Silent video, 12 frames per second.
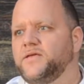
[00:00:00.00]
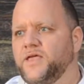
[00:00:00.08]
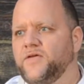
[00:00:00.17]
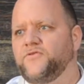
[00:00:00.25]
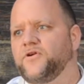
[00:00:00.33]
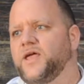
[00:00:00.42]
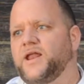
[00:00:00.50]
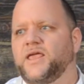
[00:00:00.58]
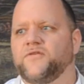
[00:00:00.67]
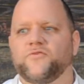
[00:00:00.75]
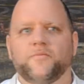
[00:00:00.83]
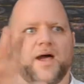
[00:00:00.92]
if you're getting
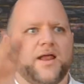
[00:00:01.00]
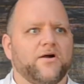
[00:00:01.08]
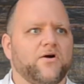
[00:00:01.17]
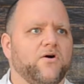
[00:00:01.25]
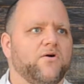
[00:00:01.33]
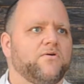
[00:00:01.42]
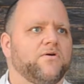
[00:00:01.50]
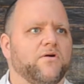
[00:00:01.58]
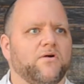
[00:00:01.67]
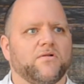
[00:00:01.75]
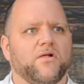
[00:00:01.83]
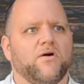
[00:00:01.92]
it from Idaho or
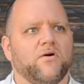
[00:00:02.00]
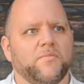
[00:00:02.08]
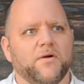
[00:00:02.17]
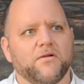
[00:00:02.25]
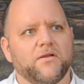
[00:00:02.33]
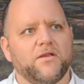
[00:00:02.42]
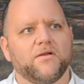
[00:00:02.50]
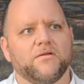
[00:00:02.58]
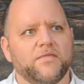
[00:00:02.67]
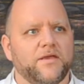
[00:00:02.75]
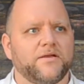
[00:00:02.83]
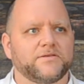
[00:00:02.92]
Oklahoma or here
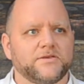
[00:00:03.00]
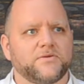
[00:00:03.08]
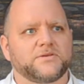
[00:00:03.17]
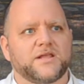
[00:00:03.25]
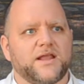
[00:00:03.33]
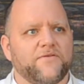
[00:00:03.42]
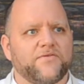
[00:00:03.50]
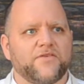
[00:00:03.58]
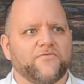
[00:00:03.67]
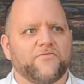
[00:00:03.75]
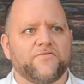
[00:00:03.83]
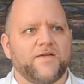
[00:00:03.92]
or there. It's always going to have a
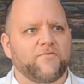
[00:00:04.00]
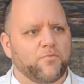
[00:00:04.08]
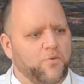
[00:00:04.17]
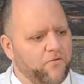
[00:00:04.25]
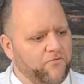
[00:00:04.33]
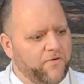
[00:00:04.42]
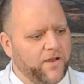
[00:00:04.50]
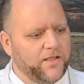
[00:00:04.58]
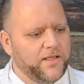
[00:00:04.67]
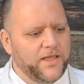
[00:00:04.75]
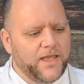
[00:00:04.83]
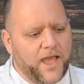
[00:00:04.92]
different flavor profile.
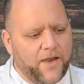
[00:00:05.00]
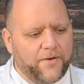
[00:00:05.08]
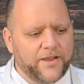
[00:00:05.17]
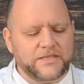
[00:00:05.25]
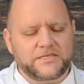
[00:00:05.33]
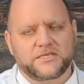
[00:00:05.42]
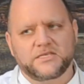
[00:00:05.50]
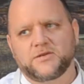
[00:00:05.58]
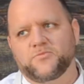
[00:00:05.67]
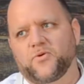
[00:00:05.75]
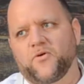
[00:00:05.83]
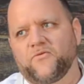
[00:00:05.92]
I want
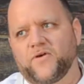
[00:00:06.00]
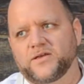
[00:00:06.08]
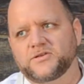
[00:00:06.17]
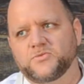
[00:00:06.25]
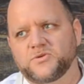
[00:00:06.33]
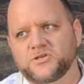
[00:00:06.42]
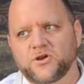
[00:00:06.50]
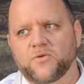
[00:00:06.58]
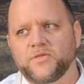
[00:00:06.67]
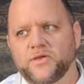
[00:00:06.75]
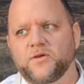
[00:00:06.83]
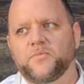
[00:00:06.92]
consistent profile, so we start
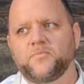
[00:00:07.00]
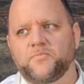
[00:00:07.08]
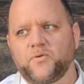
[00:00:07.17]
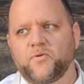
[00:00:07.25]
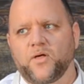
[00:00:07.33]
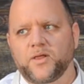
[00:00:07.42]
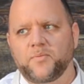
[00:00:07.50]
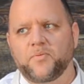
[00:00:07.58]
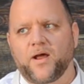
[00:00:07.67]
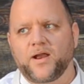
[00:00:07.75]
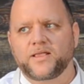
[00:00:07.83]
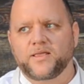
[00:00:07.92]
with a good quality
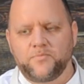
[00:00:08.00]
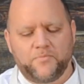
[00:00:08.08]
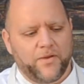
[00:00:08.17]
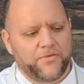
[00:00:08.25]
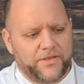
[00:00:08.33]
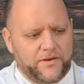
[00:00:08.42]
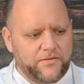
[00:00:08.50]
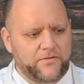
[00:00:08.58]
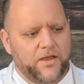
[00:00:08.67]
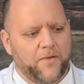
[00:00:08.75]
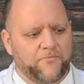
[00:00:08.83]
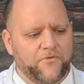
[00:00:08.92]
product and build it
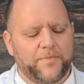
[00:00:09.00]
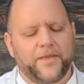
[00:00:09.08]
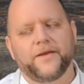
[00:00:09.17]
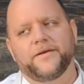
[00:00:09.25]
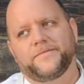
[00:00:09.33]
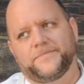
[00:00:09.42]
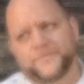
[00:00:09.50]
up from there.